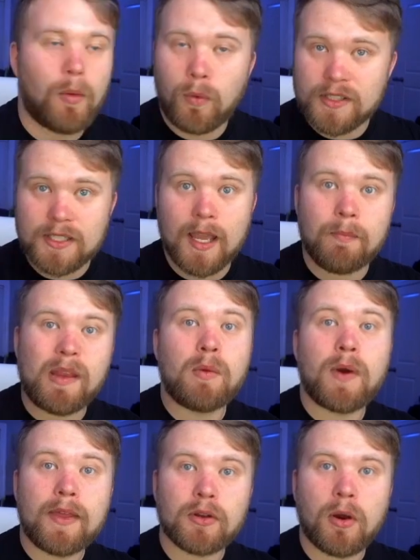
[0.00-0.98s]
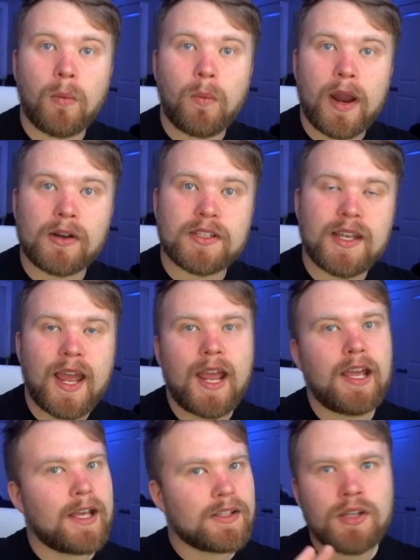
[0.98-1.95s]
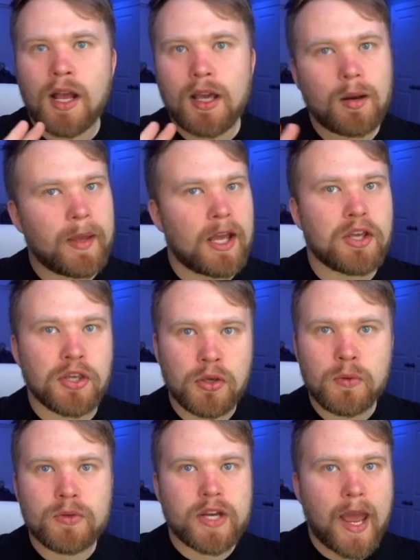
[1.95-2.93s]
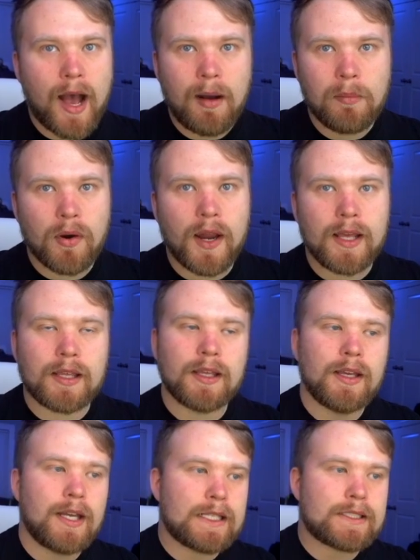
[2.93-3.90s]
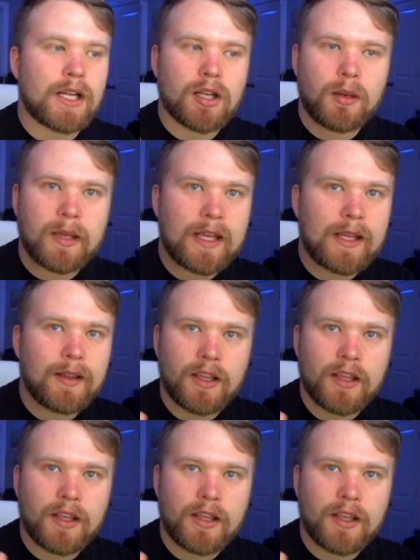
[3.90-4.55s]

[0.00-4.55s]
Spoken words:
Once again, be weather aware today. It's not going to be a huge outbreak. It's not going to be,